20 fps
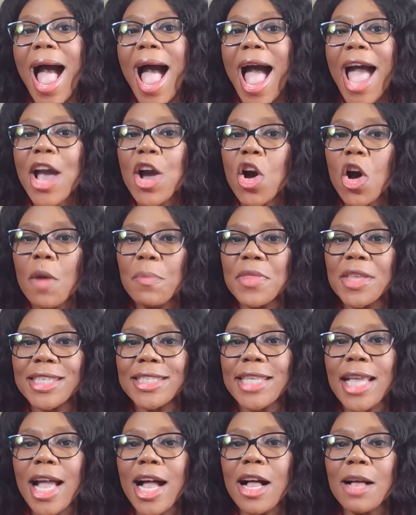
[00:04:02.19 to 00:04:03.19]
I hope
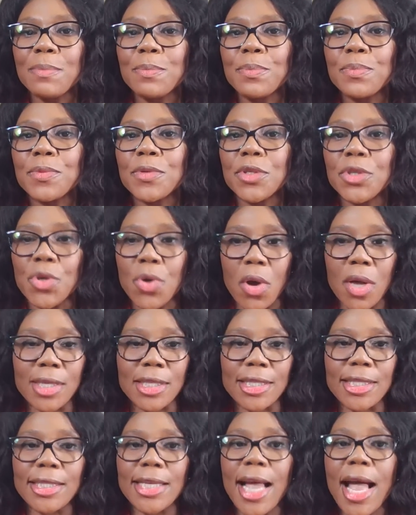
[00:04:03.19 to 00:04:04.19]
this helps you
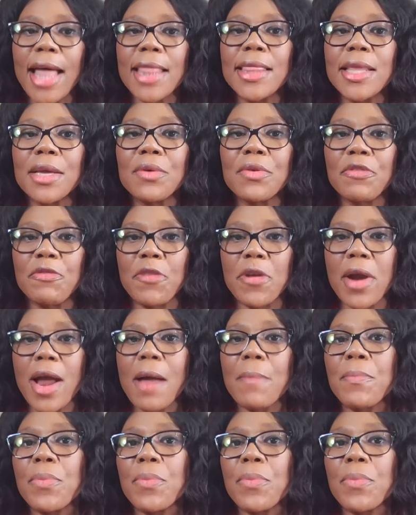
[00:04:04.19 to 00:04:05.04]
understand the referral